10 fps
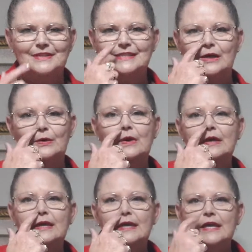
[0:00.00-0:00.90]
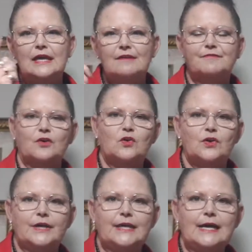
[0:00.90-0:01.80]
So if
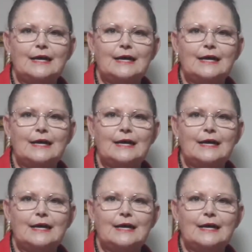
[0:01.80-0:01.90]
I